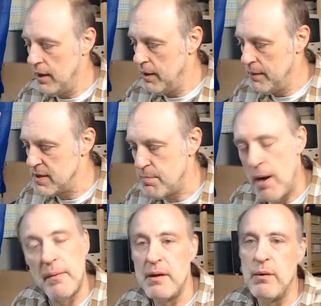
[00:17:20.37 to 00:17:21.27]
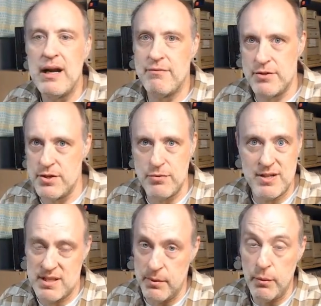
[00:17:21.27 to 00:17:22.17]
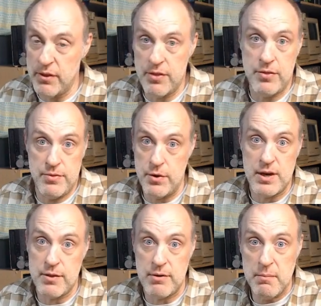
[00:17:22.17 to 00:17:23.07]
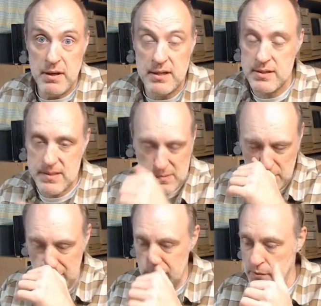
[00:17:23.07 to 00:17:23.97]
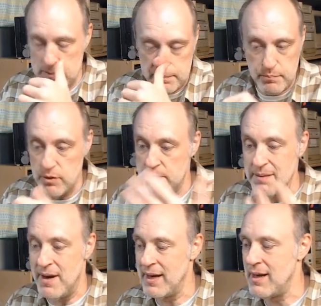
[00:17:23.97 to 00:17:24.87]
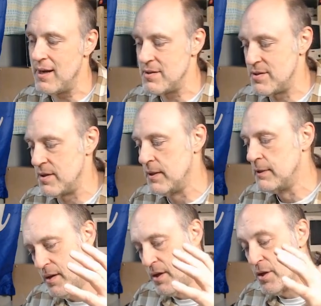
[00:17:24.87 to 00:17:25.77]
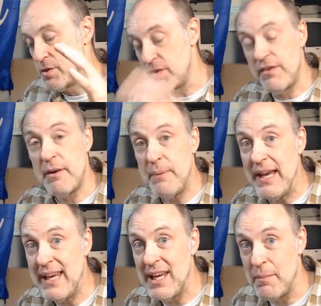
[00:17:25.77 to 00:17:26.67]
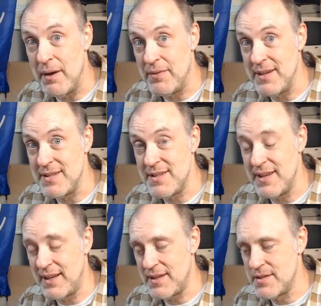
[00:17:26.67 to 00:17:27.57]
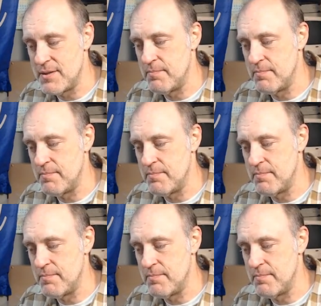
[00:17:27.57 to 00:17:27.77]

It's probably whatever is addressable with 33 bits would be my guess. So it's very picky about these things.